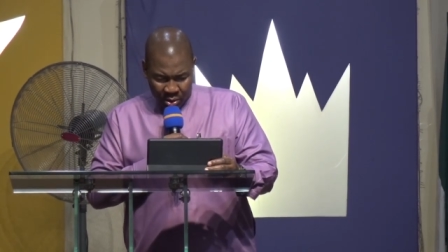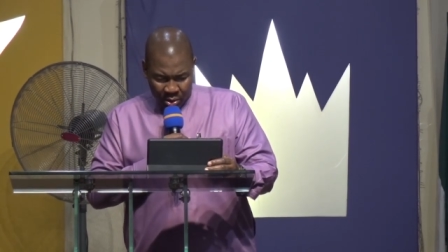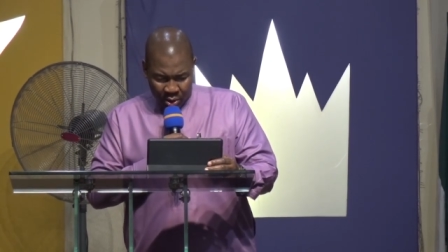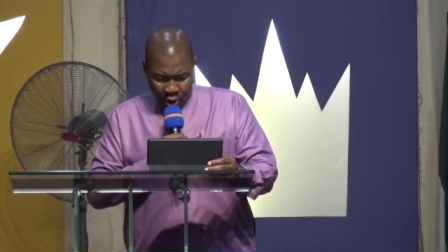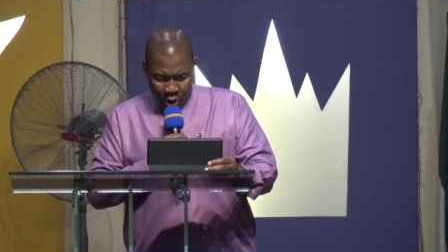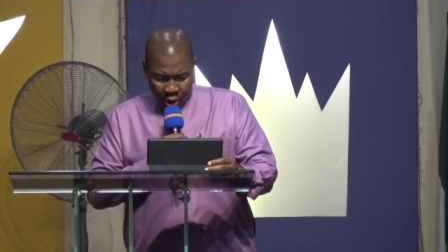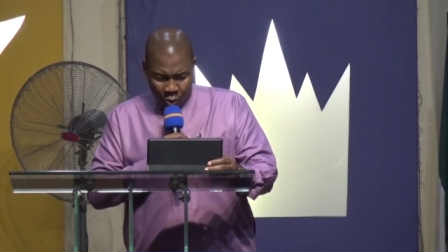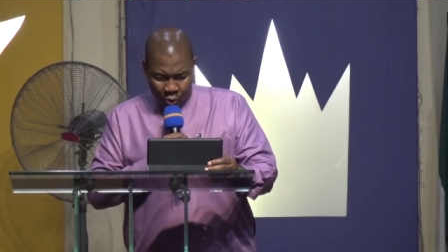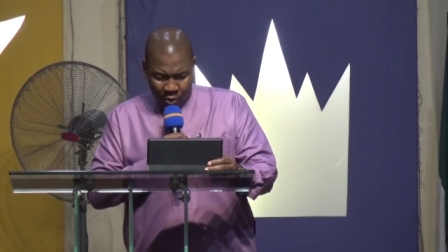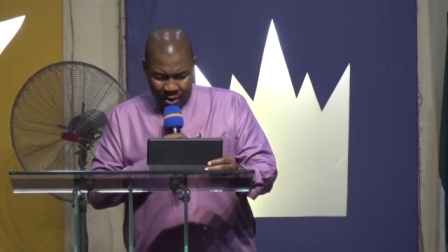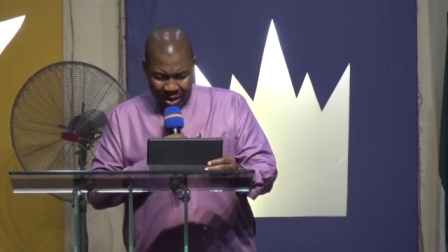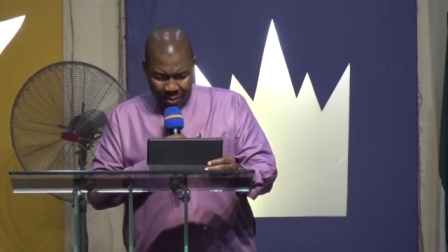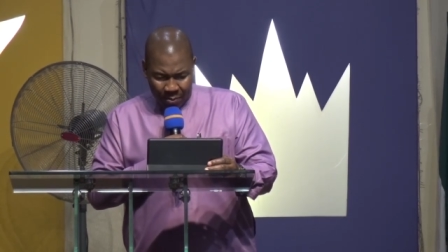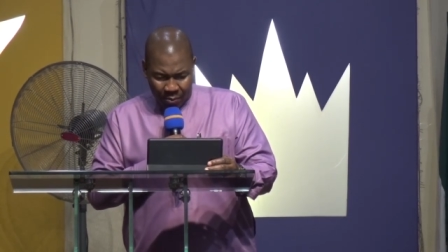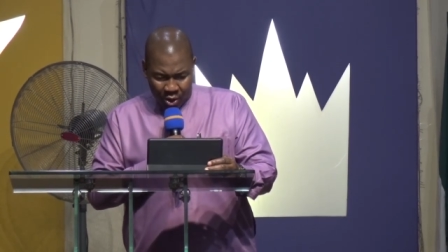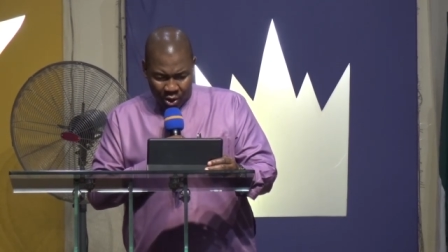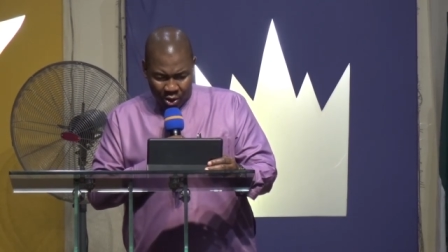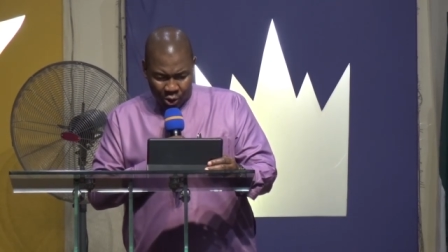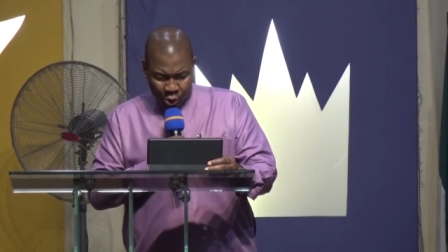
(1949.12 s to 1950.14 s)
God will
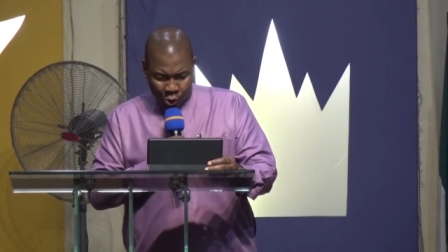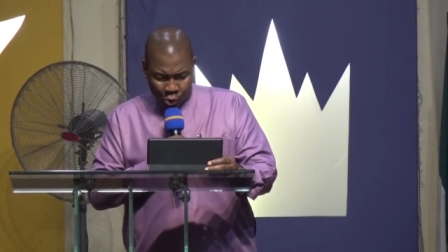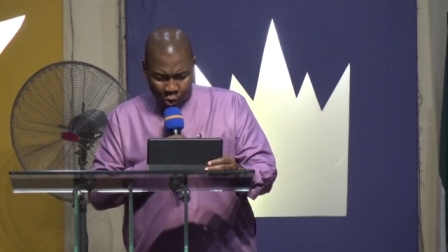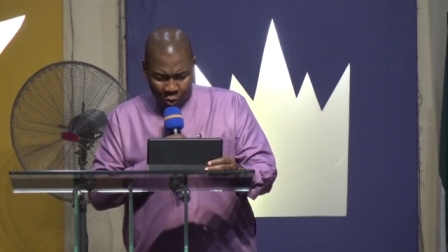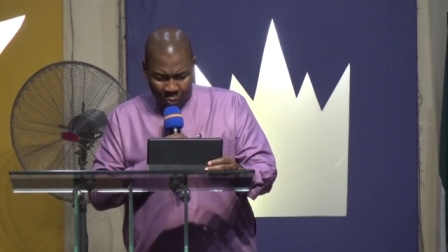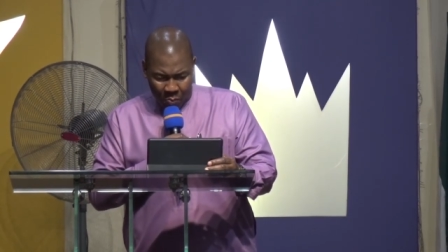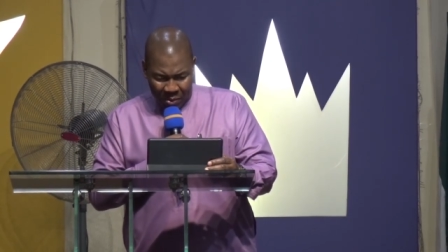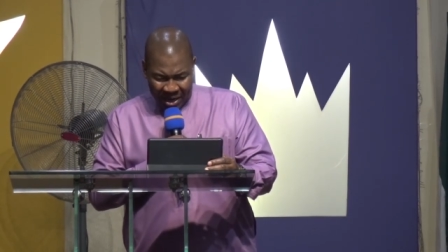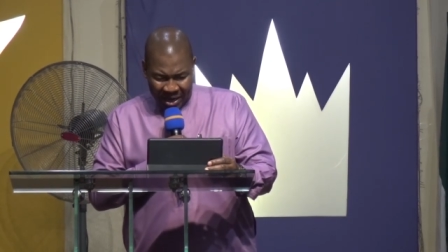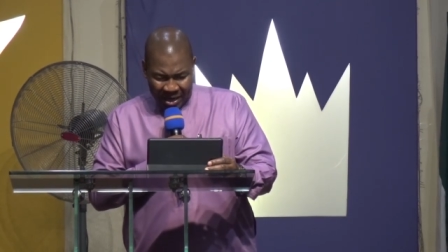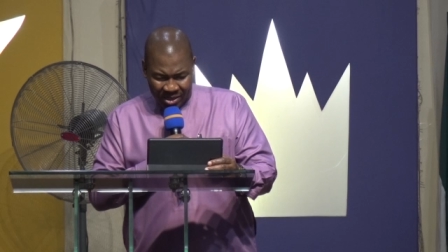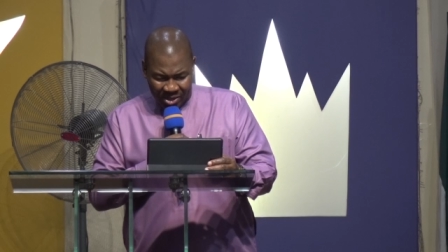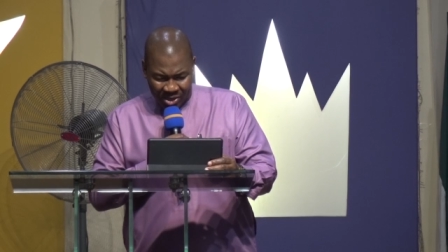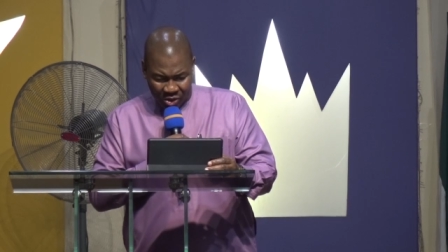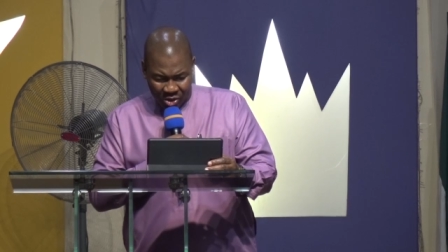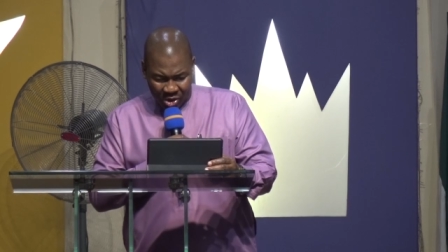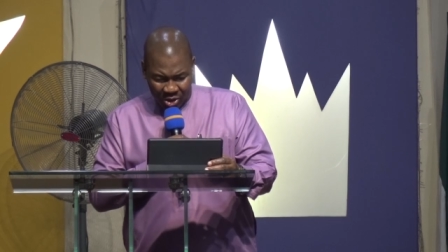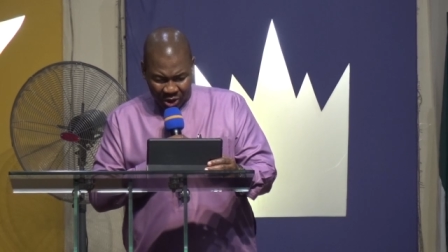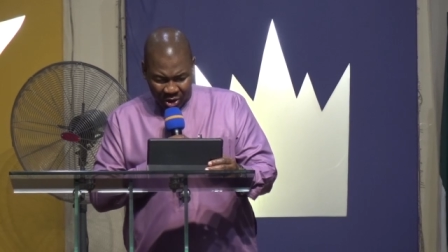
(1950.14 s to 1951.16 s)
help us to obey
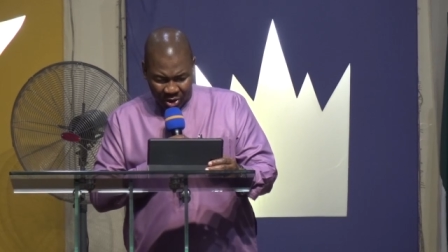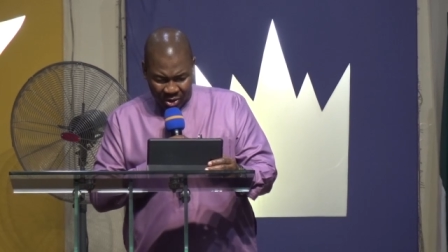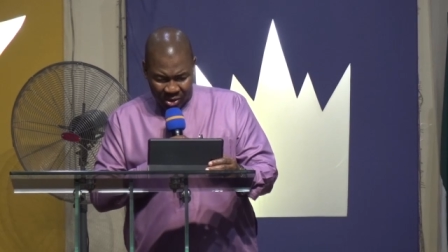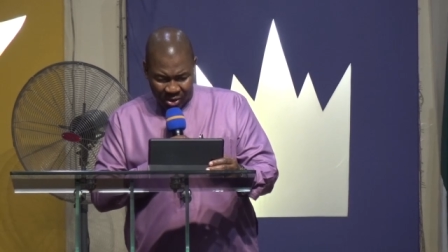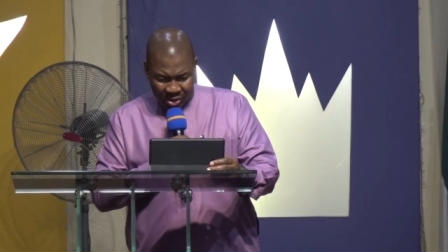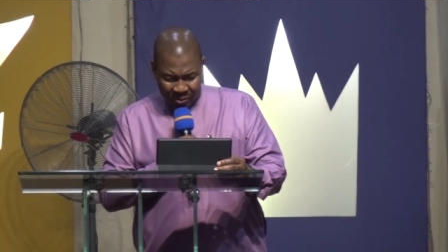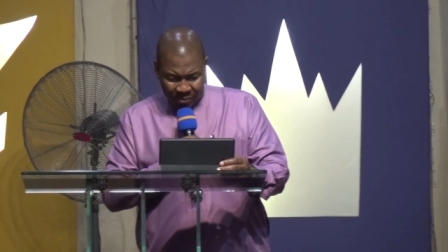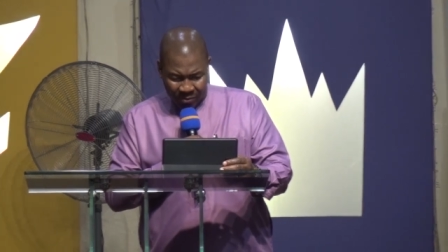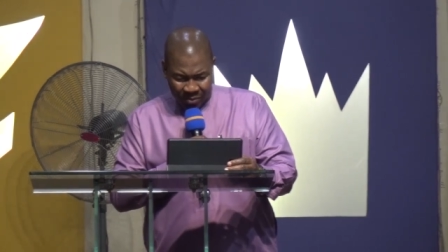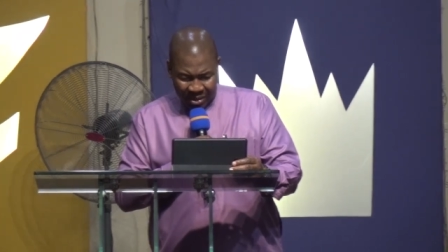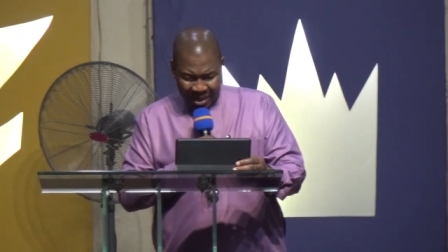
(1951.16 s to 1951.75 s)
instructions